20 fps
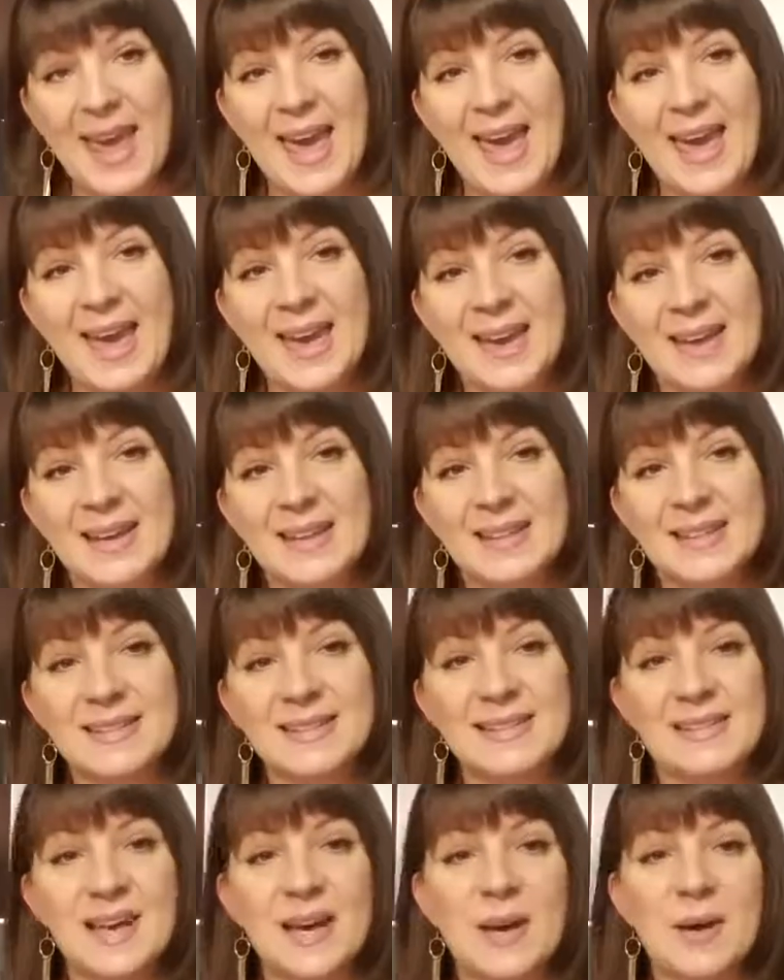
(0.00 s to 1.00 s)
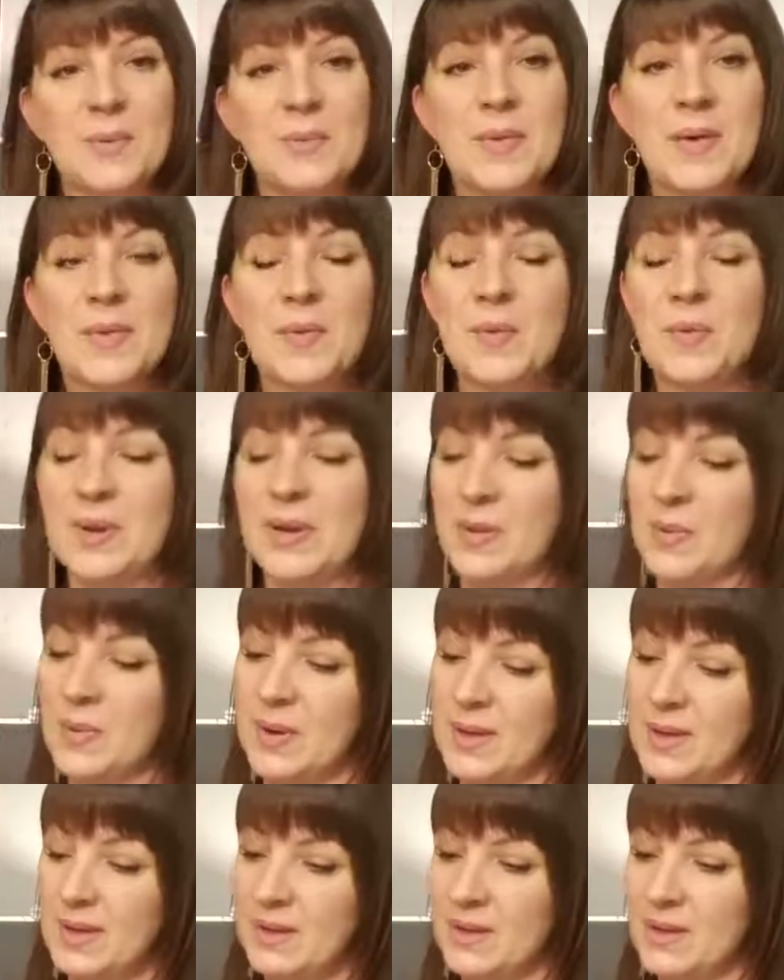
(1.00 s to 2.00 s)
And um, we
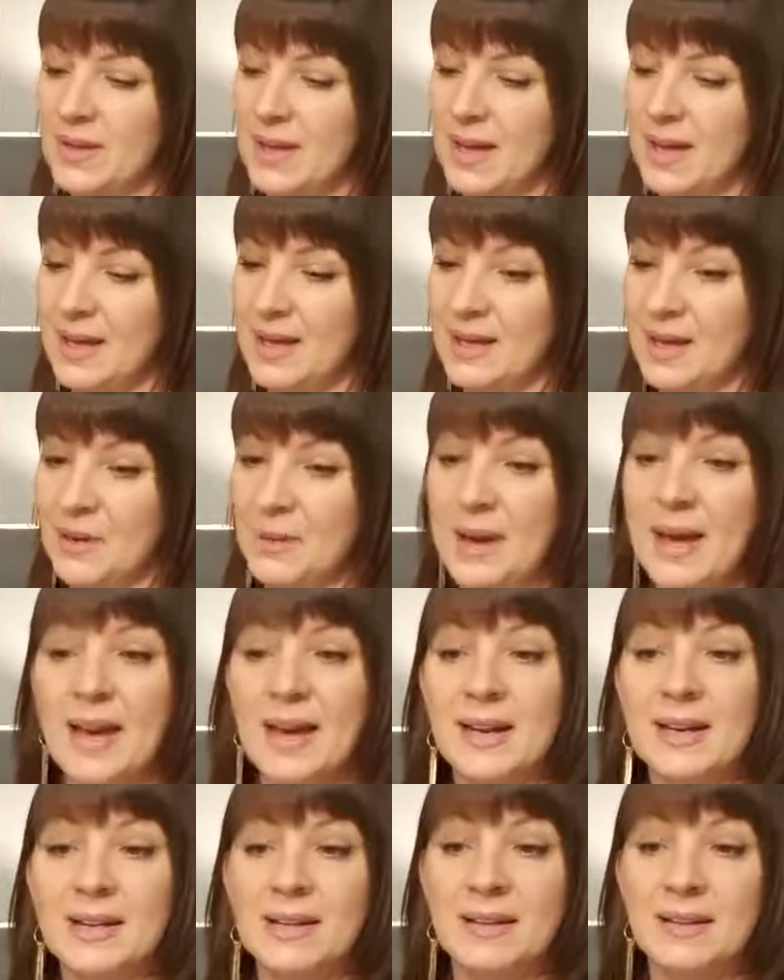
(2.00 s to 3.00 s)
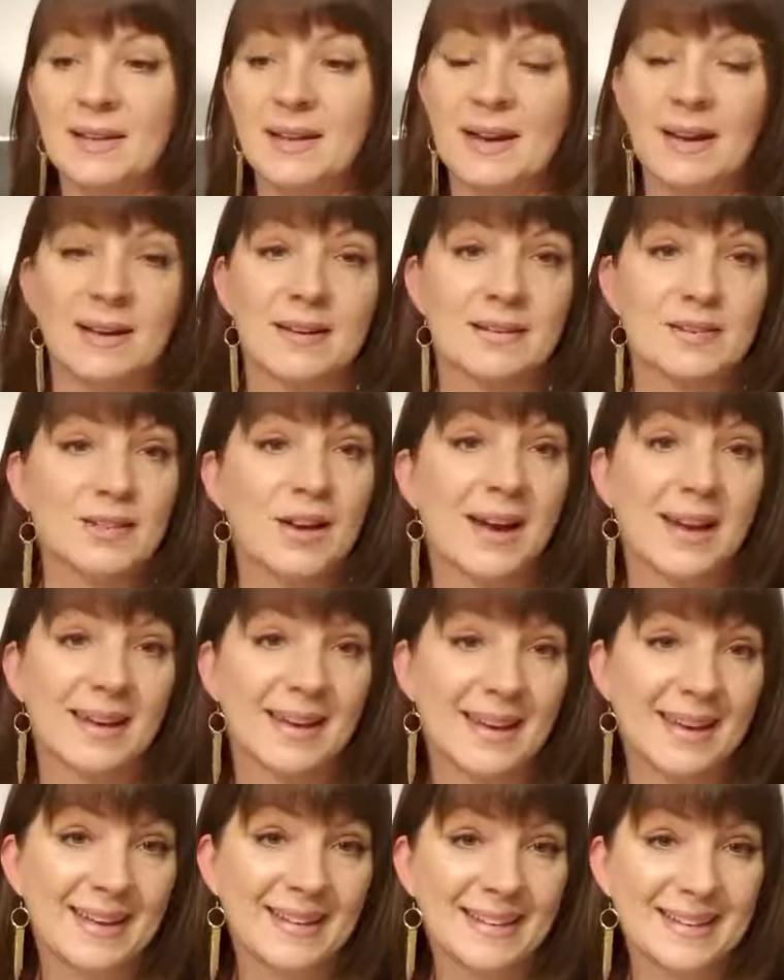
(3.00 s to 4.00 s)
will uh, go ahead and uh, try
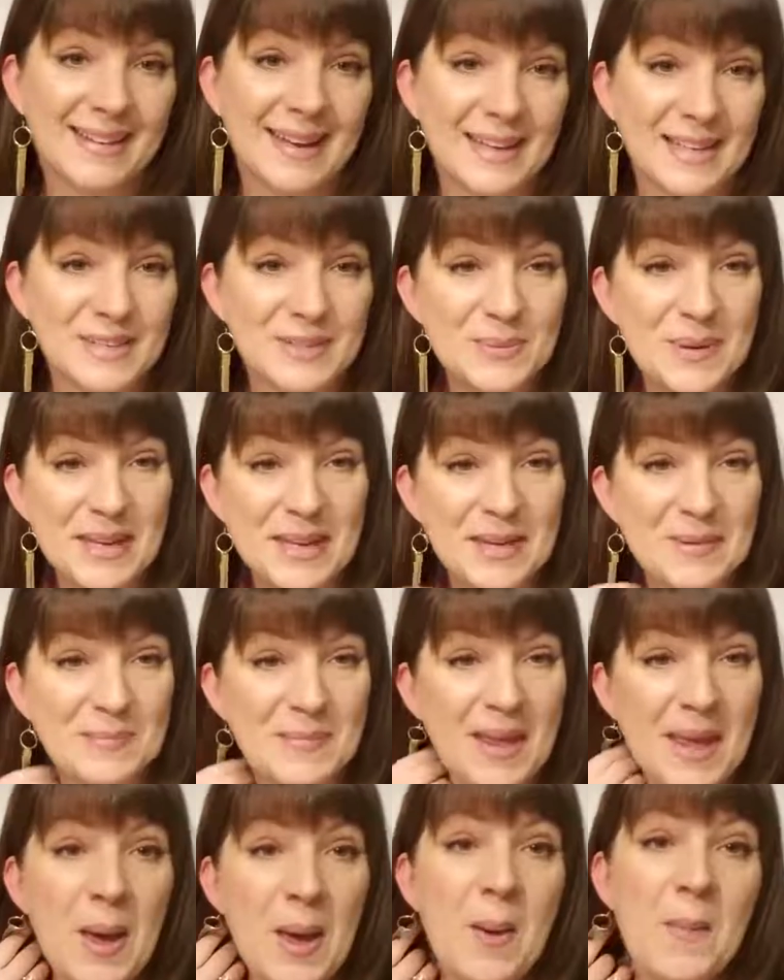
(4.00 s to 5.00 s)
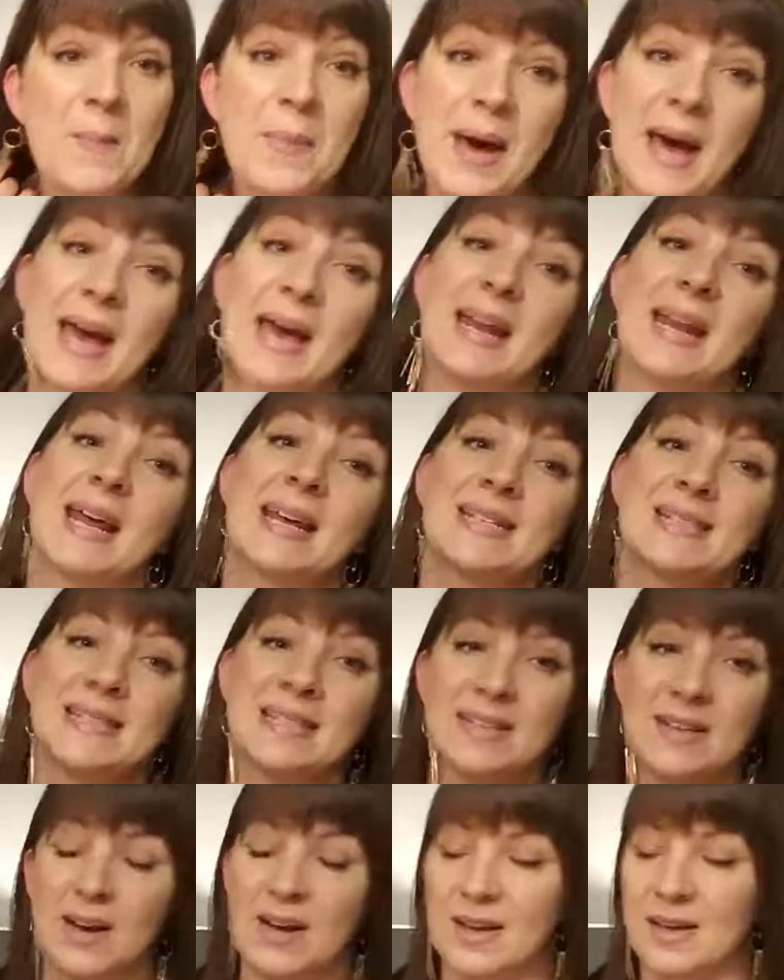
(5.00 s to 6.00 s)
again next week. But I did
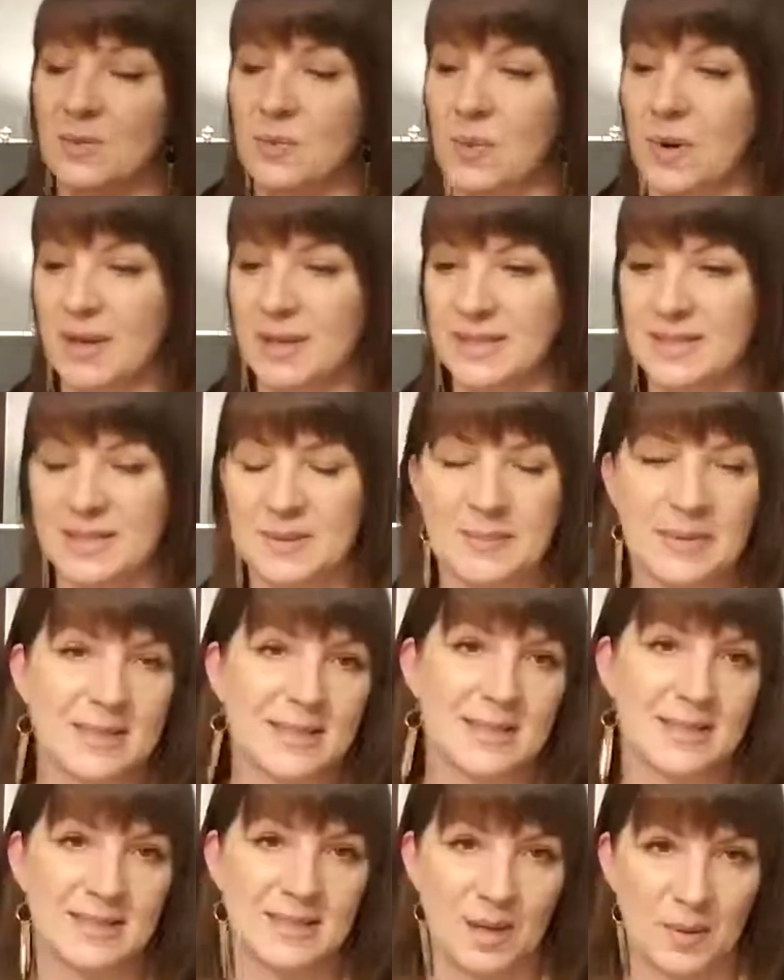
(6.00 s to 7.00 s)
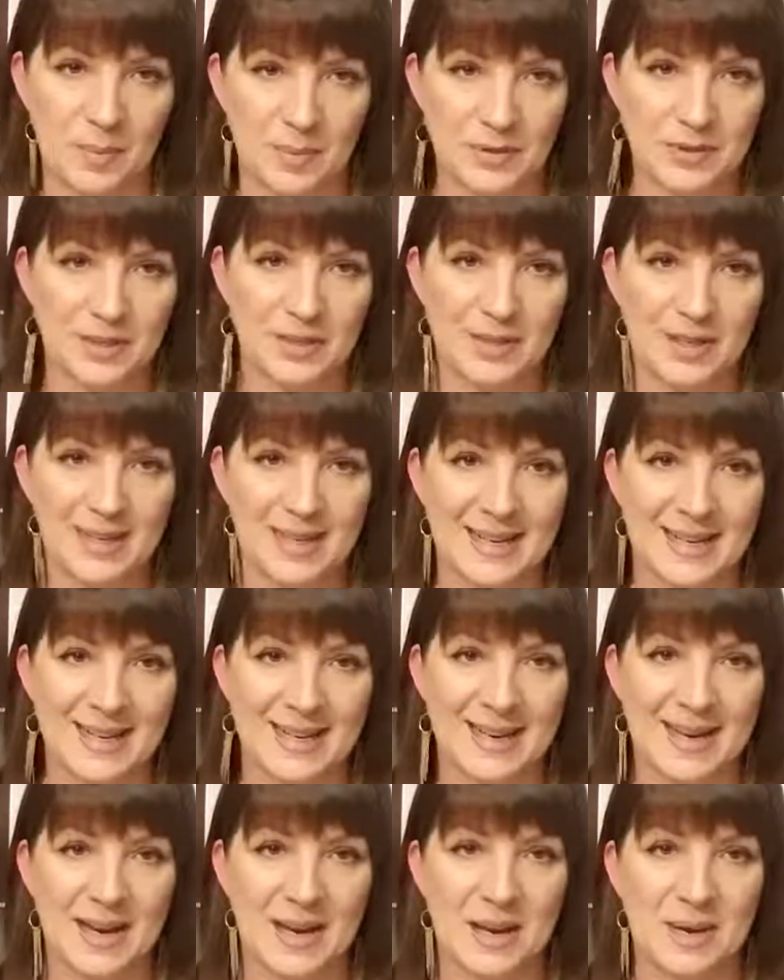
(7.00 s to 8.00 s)
not want to miss this
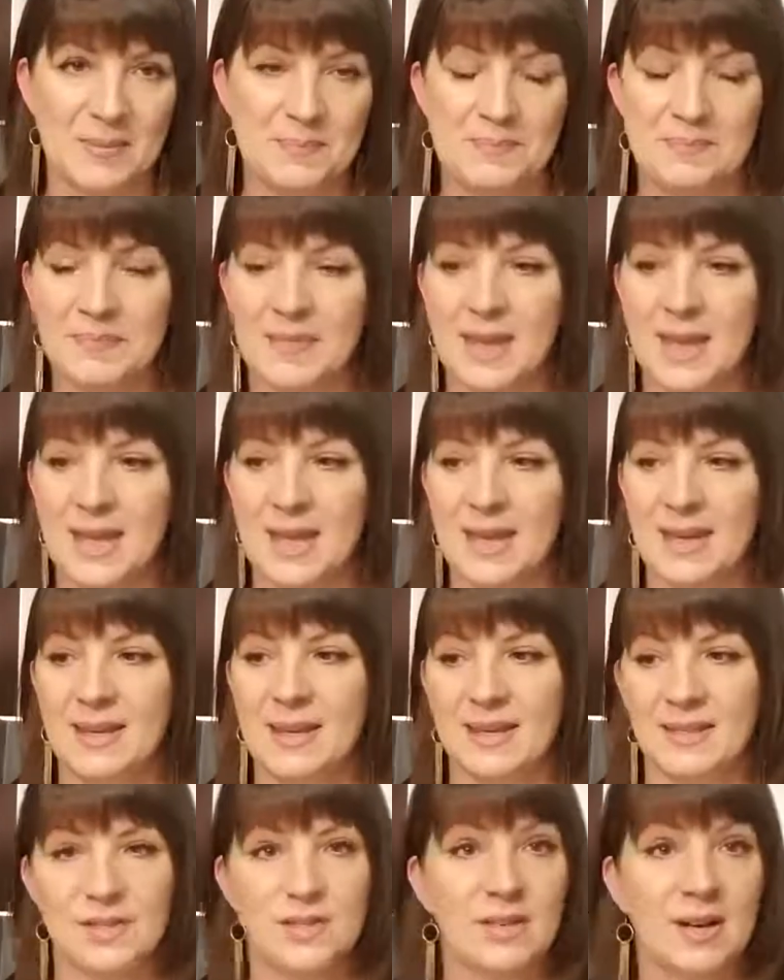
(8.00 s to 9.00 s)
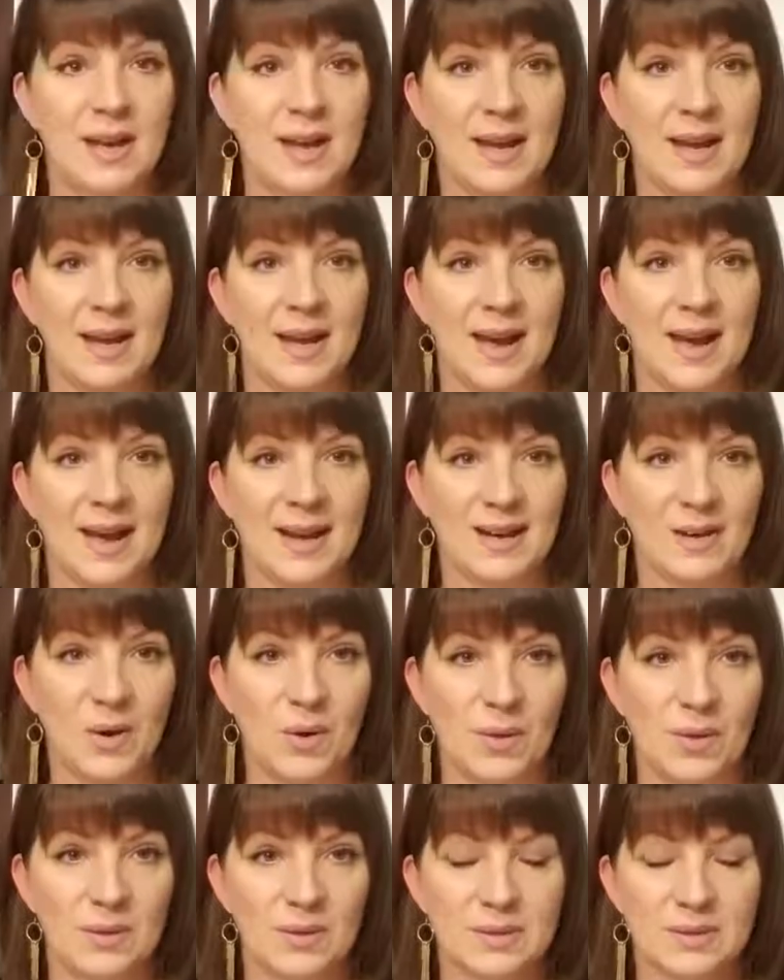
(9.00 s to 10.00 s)
opportunity. Um, yesterday, I had a
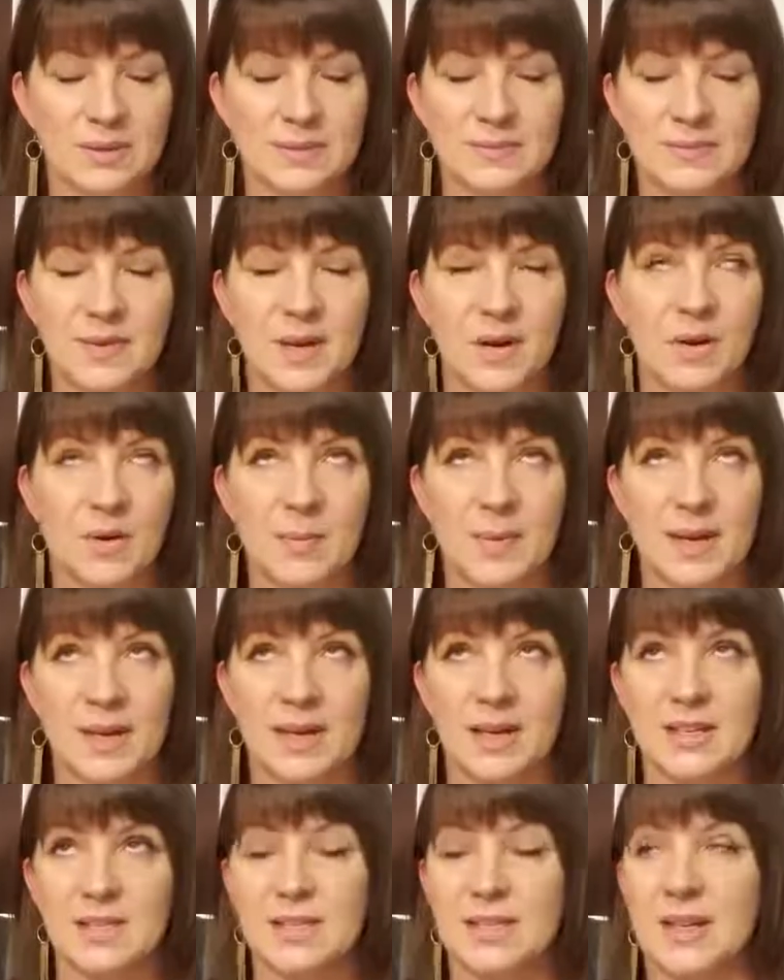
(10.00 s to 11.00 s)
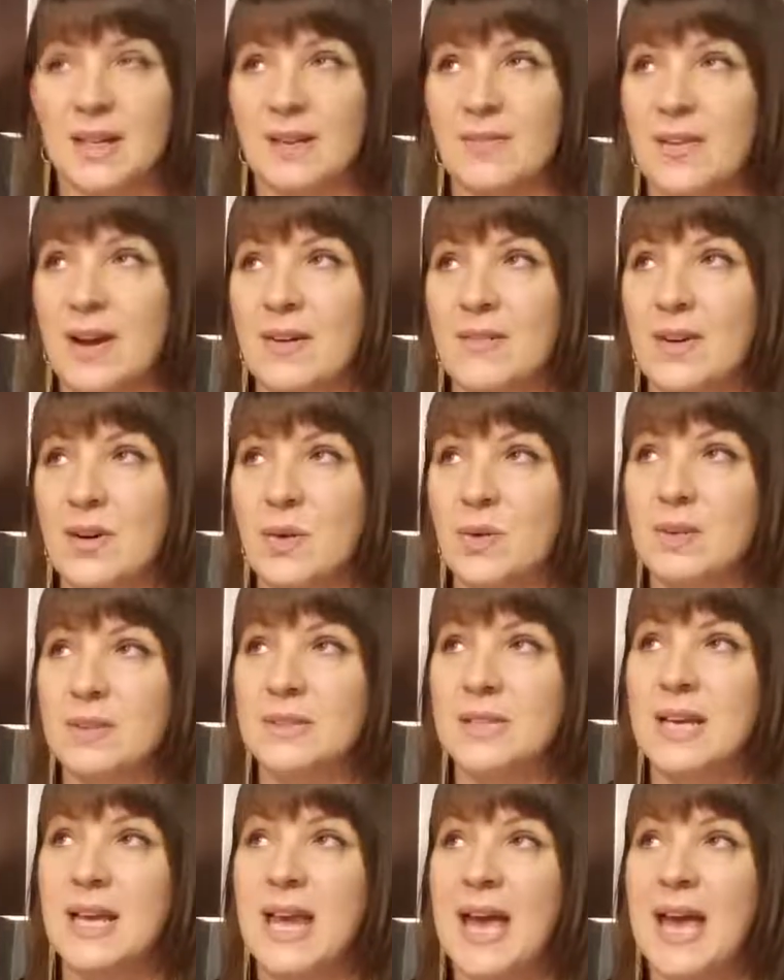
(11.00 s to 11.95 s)
cold. Oh my gosh, did I ever have a cold?